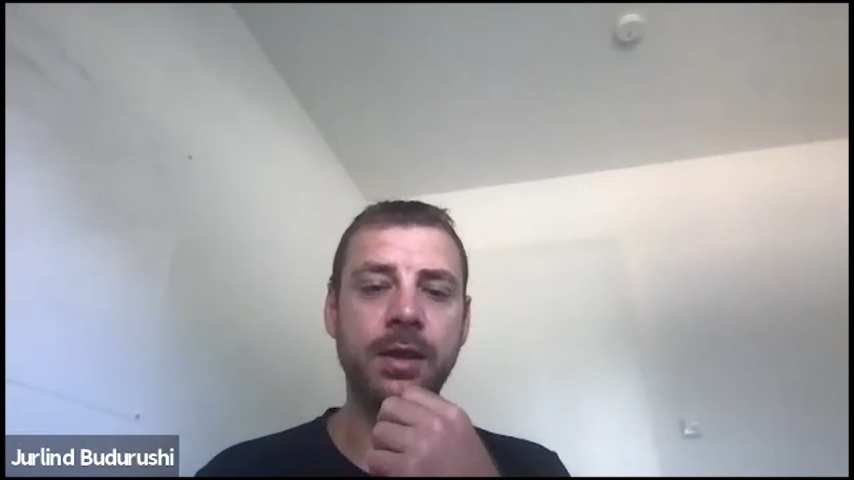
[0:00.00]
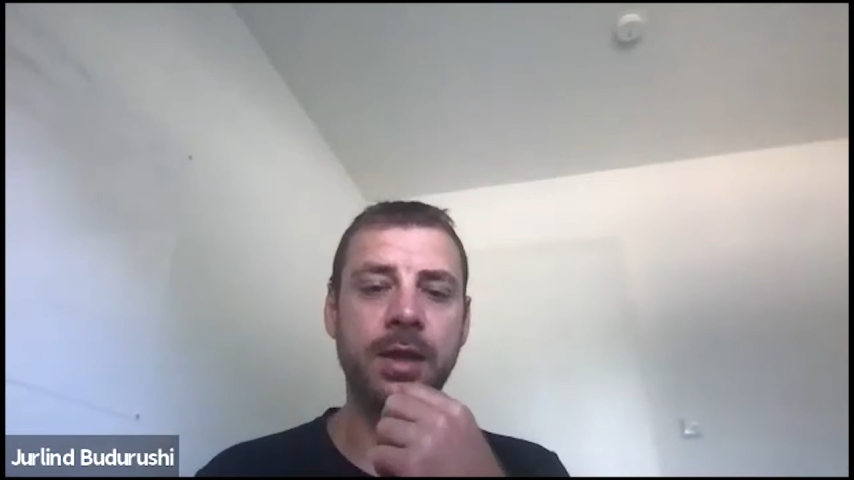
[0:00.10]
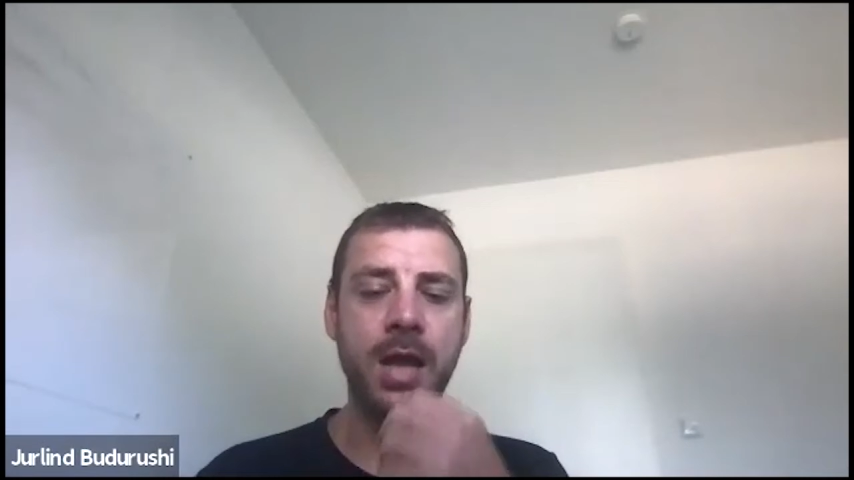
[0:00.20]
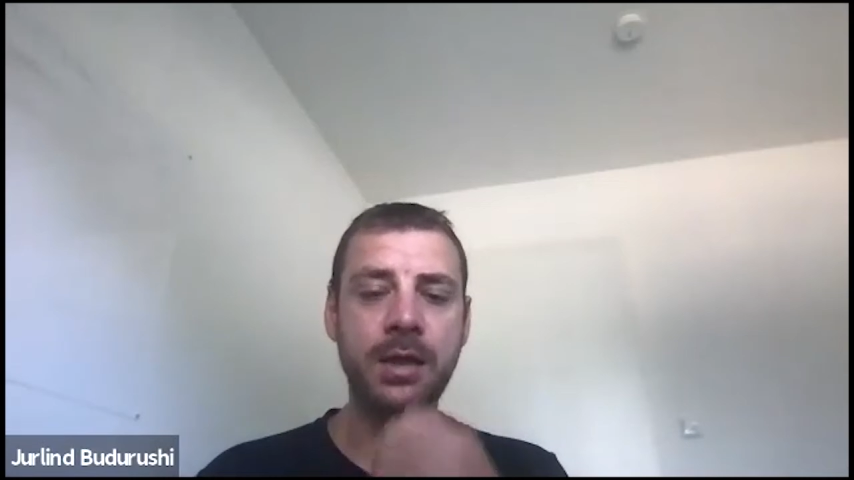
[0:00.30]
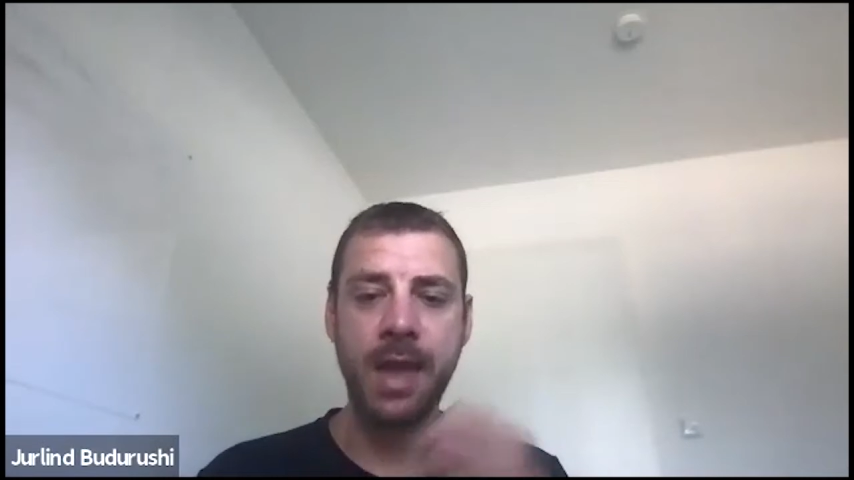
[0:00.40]

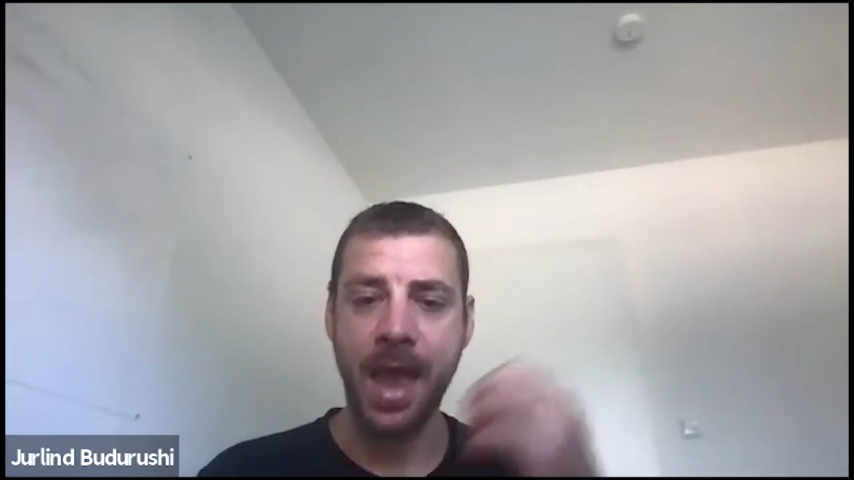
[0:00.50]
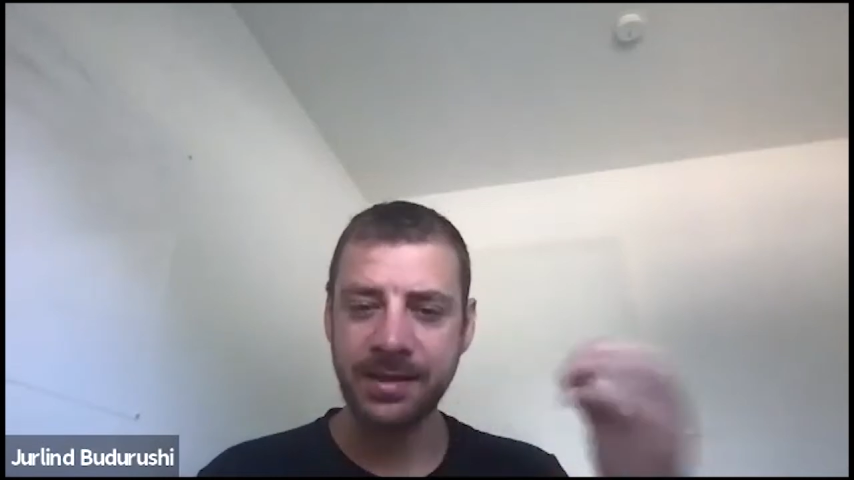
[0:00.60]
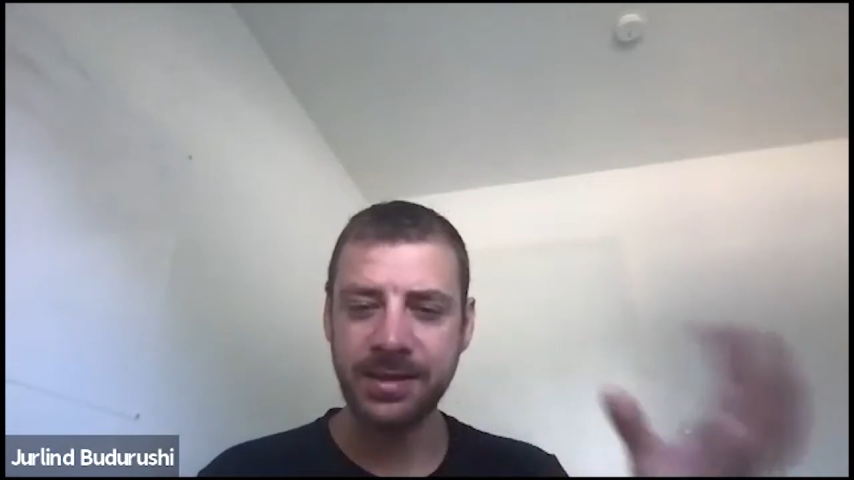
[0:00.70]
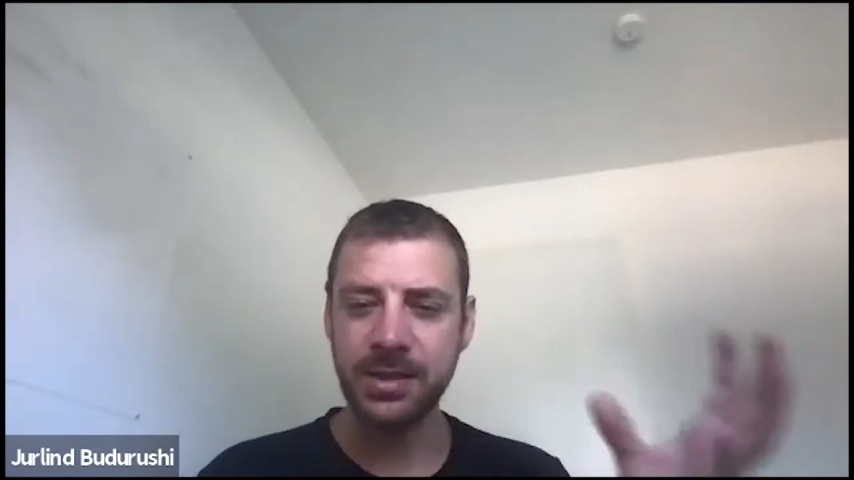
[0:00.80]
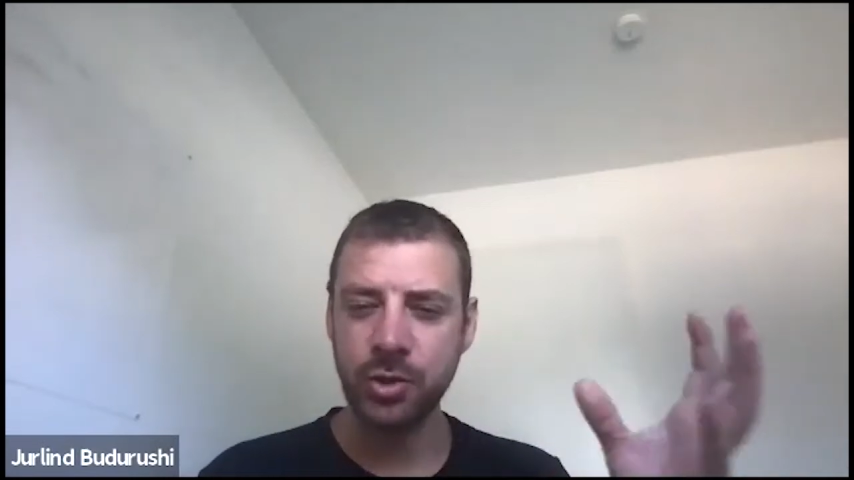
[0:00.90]
gotten
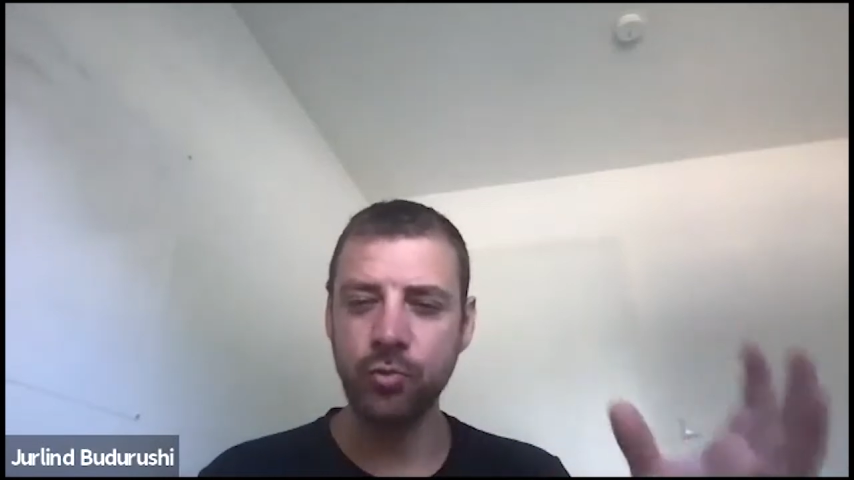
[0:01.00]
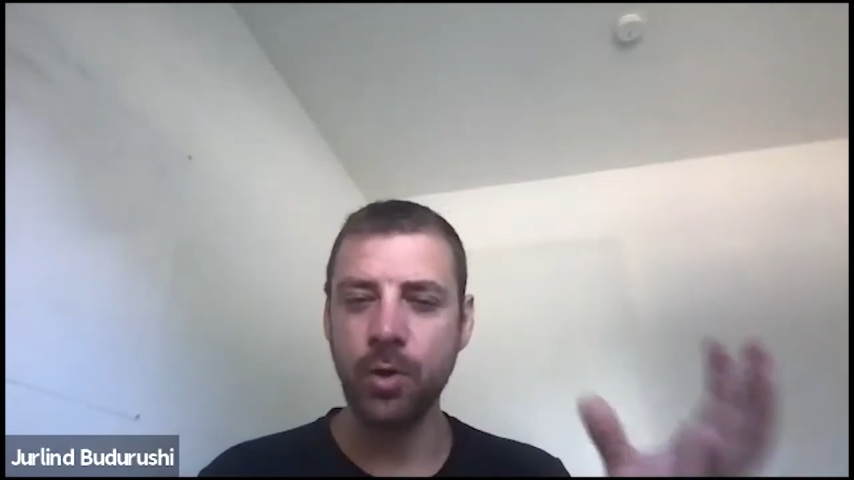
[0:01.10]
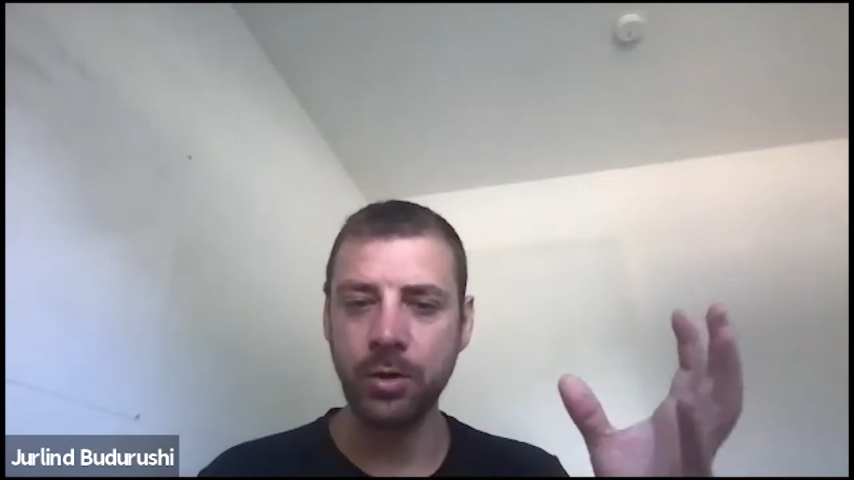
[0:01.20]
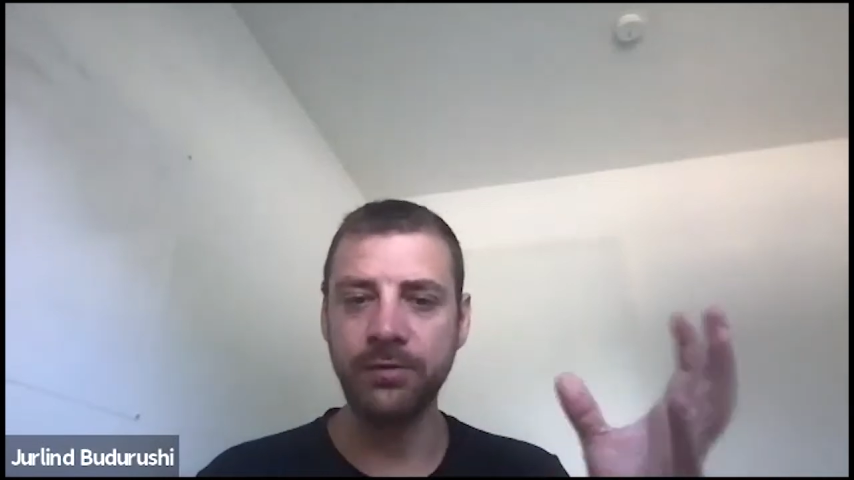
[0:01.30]
access to one